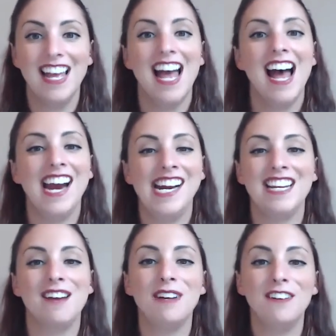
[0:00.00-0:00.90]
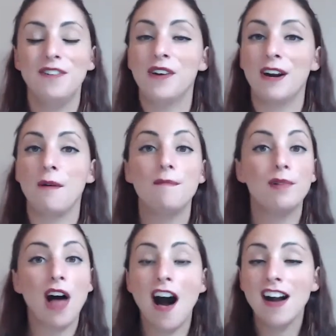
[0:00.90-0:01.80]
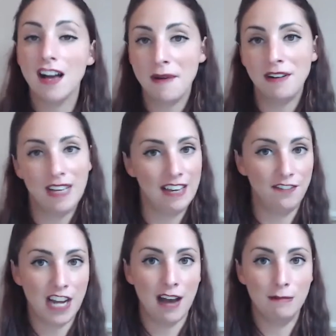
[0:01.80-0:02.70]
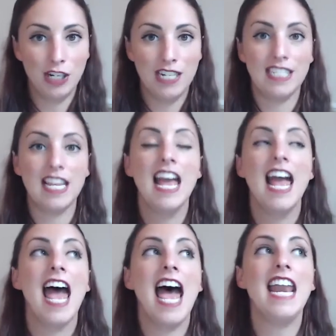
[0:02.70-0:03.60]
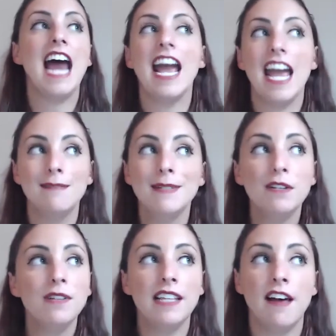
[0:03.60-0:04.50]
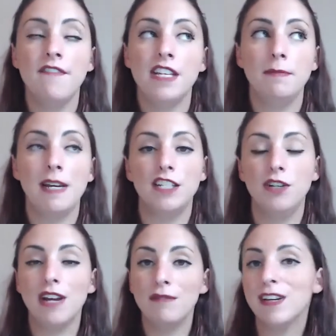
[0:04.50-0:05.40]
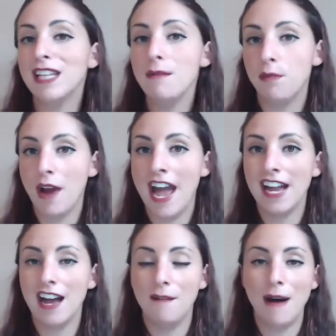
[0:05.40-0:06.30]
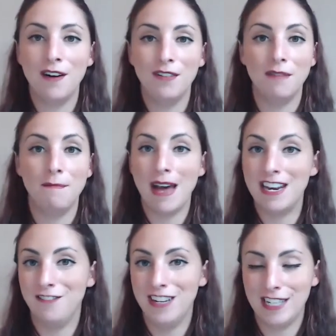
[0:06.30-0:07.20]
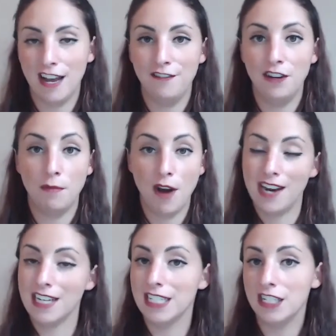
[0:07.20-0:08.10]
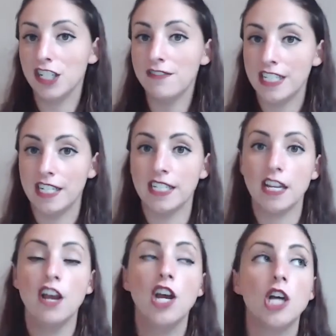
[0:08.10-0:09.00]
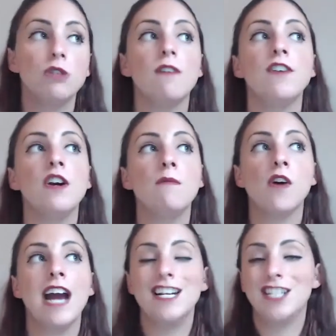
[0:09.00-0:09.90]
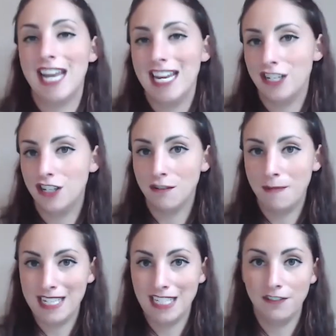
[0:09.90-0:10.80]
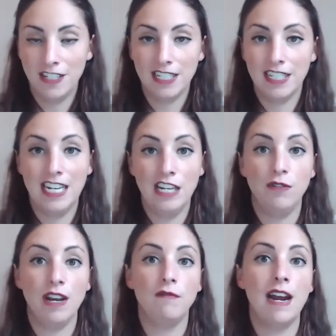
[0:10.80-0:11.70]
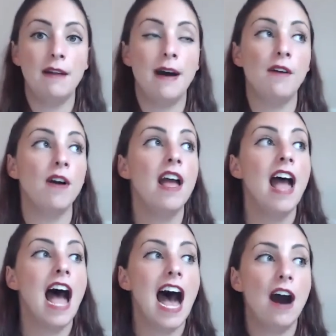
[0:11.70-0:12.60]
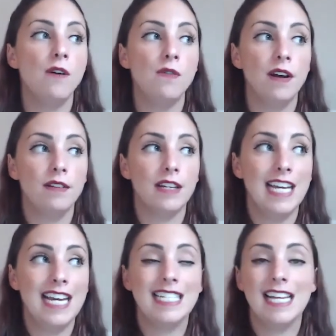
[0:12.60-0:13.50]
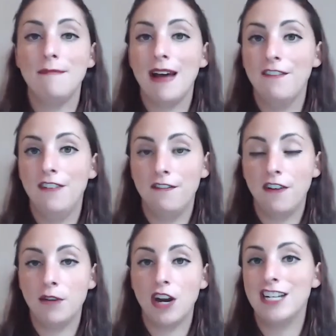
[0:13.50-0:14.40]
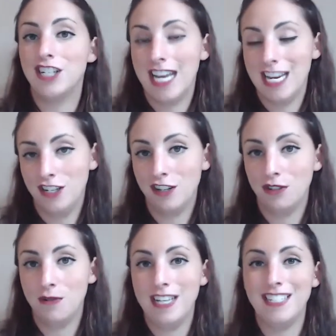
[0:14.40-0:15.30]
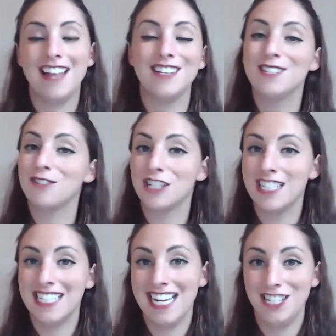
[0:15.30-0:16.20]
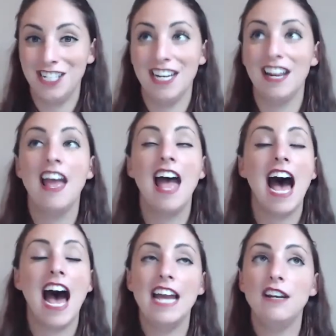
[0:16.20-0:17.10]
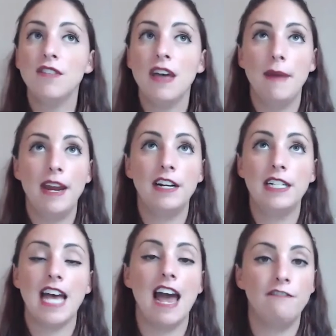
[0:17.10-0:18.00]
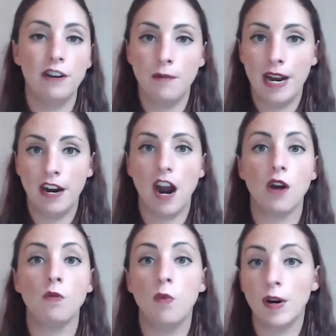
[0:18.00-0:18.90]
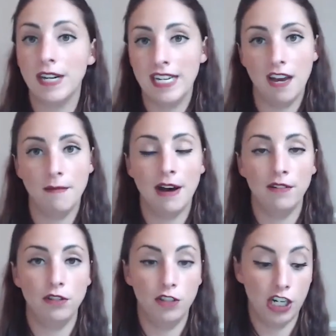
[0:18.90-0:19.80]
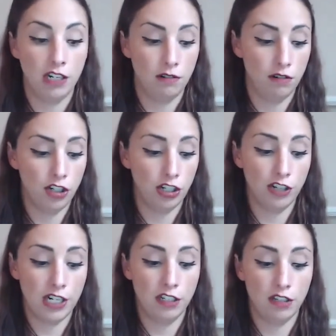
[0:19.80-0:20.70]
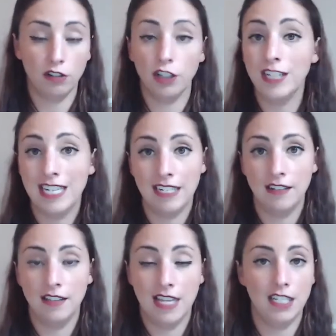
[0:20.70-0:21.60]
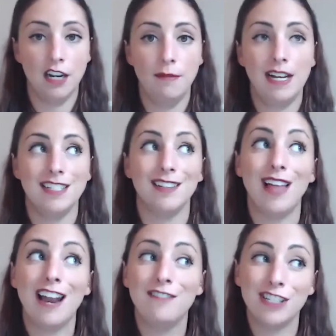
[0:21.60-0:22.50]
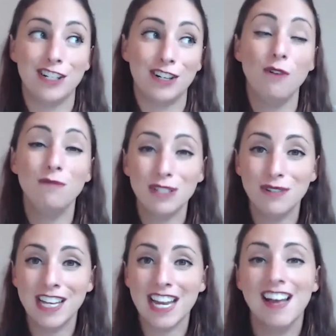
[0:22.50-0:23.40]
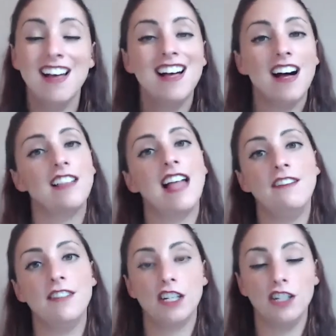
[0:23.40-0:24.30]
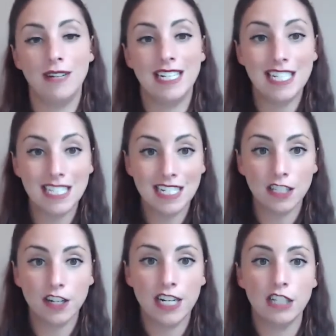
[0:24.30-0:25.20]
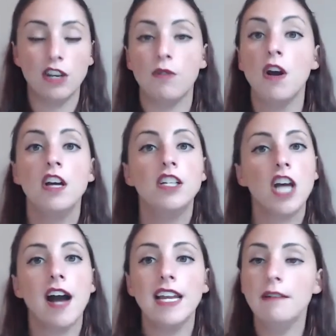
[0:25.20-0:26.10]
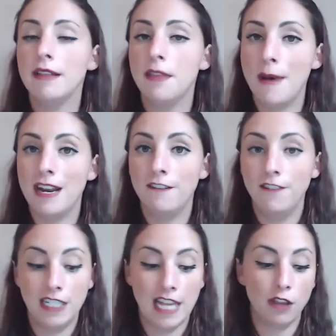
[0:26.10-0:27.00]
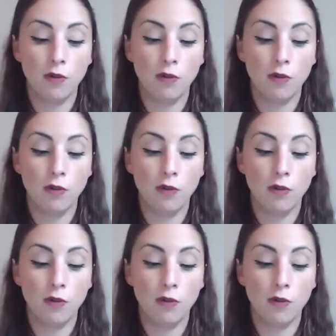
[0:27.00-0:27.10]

All right, number 4, blog about gift options. And I absolutely love this because you can really brag about the benefits of your products and services. So if you're a more educational based facility, you can write about how kids can benefit from your educational toys and the socialization. I know that parents everywhere are worried about children's learning this year because a lot of us are homeschooling, a lot of us are doing distance learning. So talking about the benefits that your